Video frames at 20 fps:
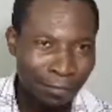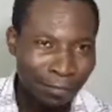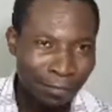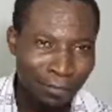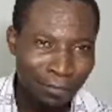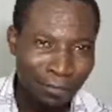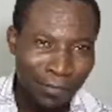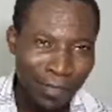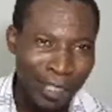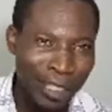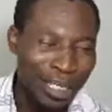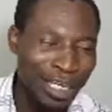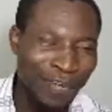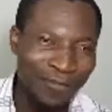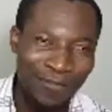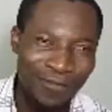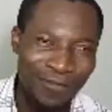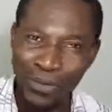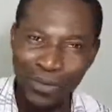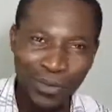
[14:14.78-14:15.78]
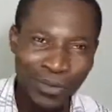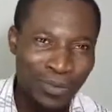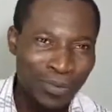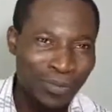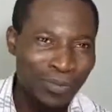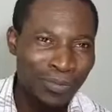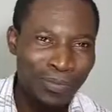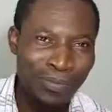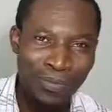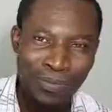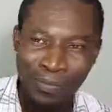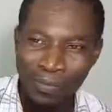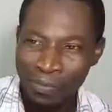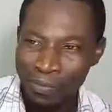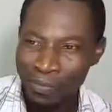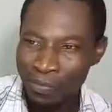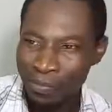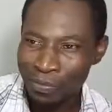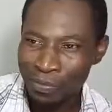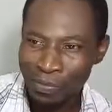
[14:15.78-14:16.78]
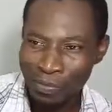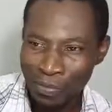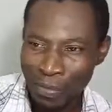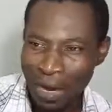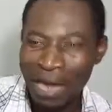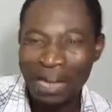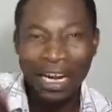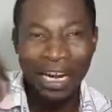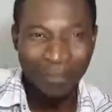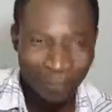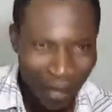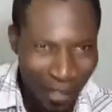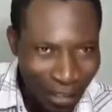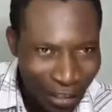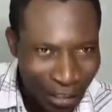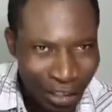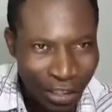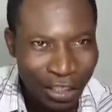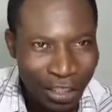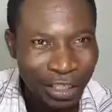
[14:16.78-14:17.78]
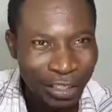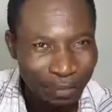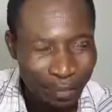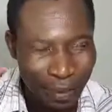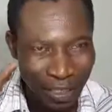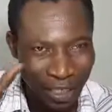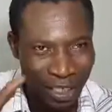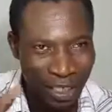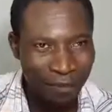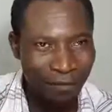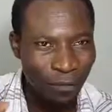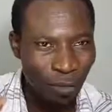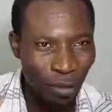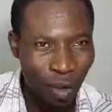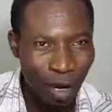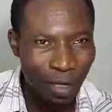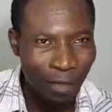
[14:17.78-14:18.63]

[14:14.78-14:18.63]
They give you an advantage, perceived one.